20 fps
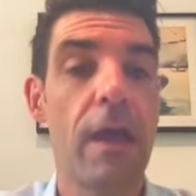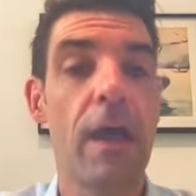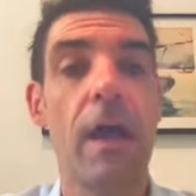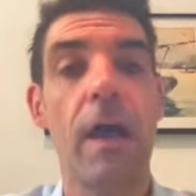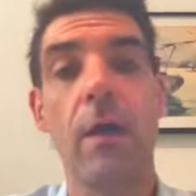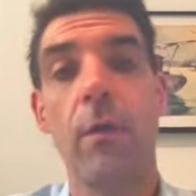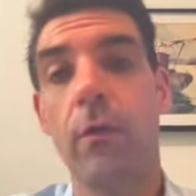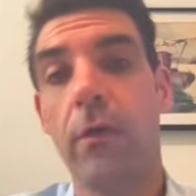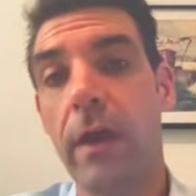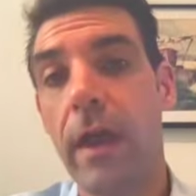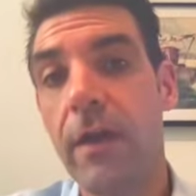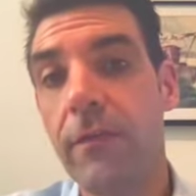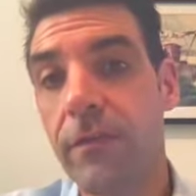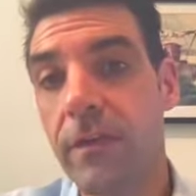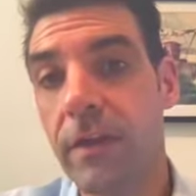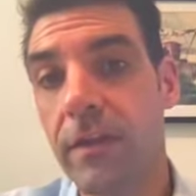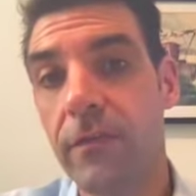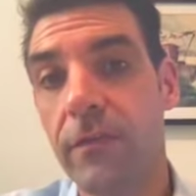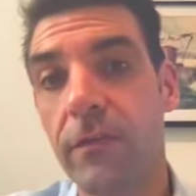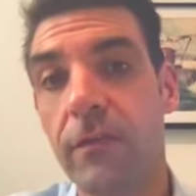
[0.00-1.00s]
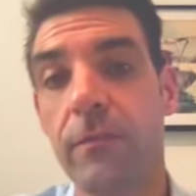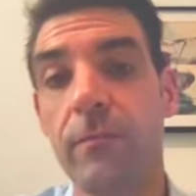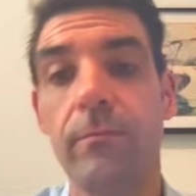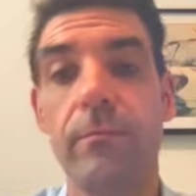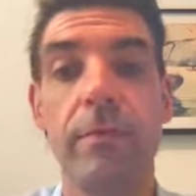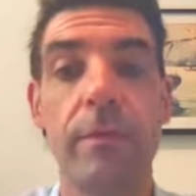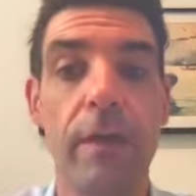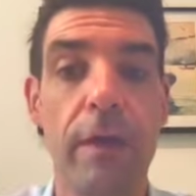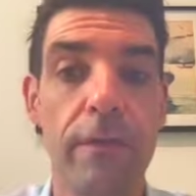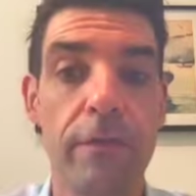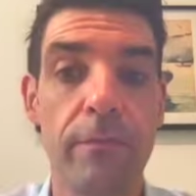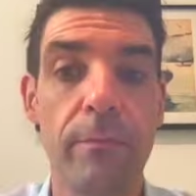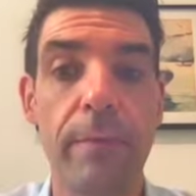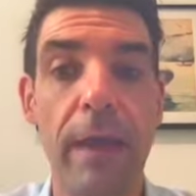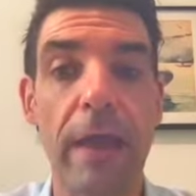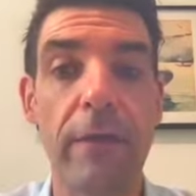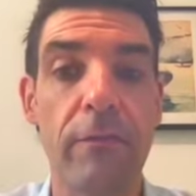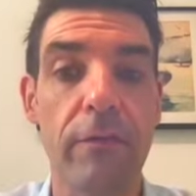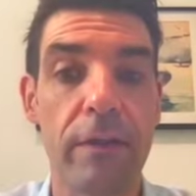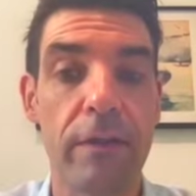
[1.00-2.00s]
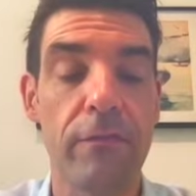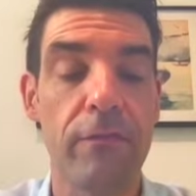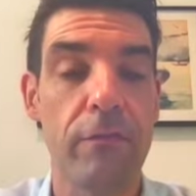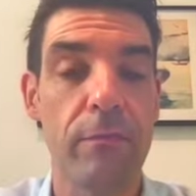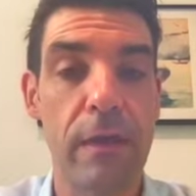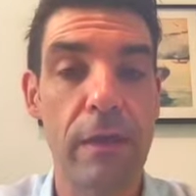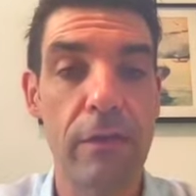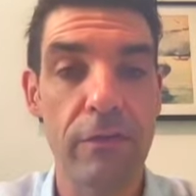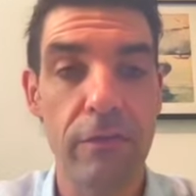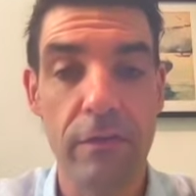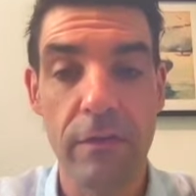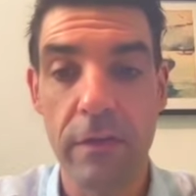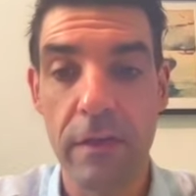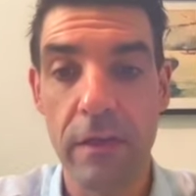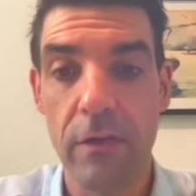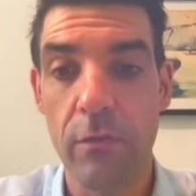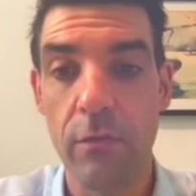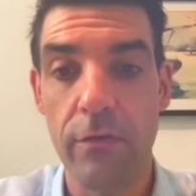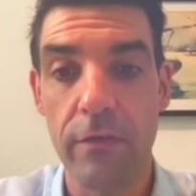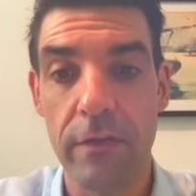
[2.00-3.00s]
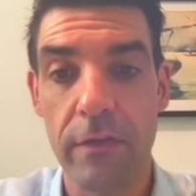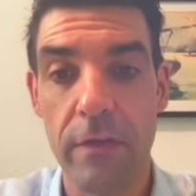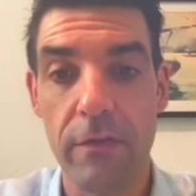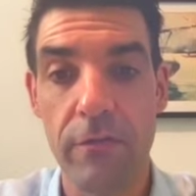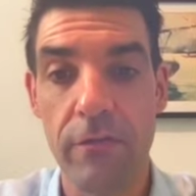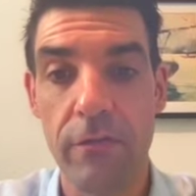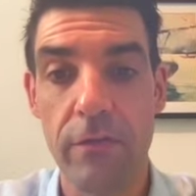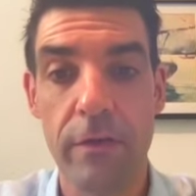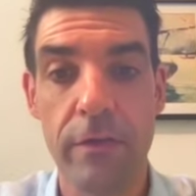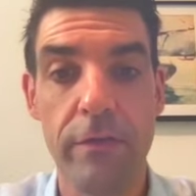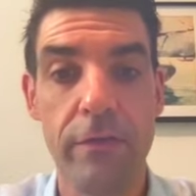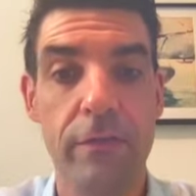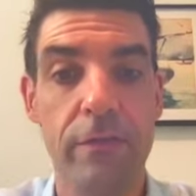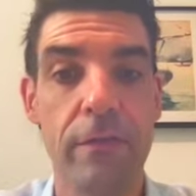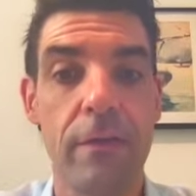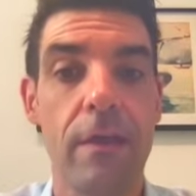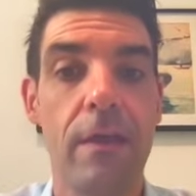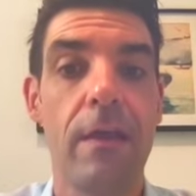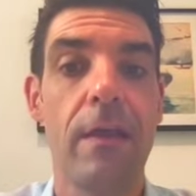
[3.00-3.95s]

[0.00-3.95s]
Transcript: where evidence plus background information equals inference.